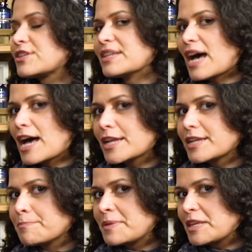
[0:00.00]
to not
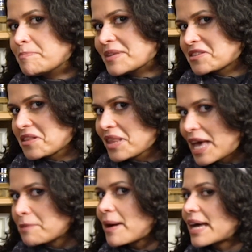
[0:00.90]
be
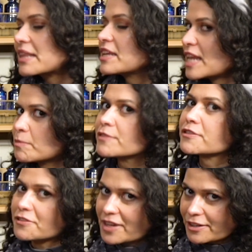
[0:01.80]
misled by the name of a
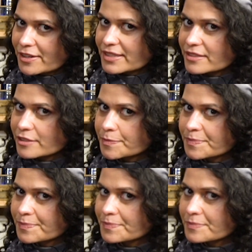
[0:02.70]
fragrance.
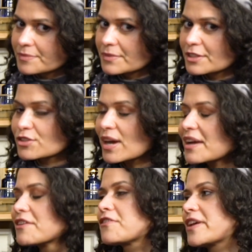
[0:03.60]
Try
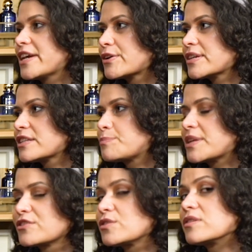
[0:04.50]
a fragrance
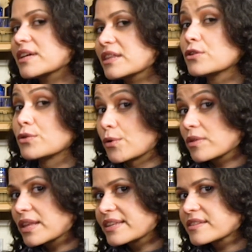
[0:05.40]
because you look at the note
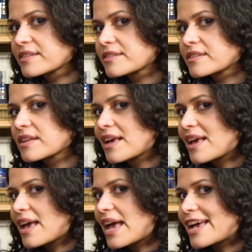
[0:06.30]
lists
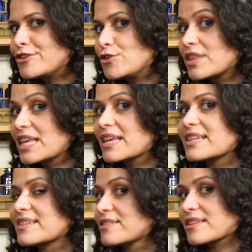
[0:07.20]
and you think
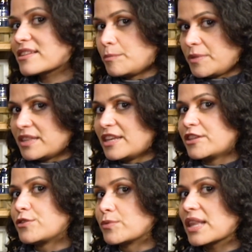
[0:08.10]
it sounds like something that
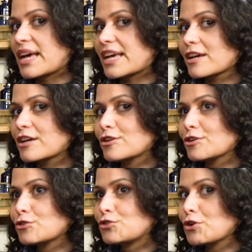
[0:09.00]
you would like.
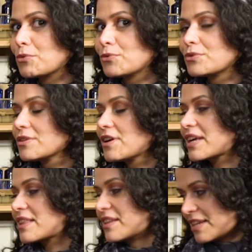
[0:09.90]
Don't look
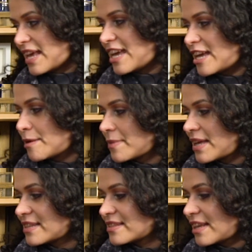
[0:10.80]
at the name
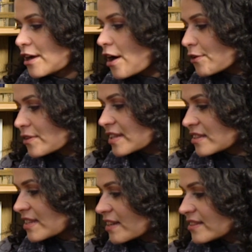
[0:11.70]
and say, oh, this
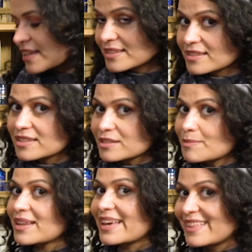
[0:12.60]
sounds like it's going to
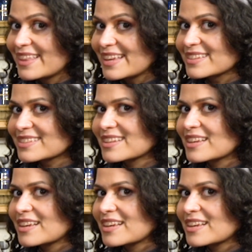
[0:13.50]
smell like this.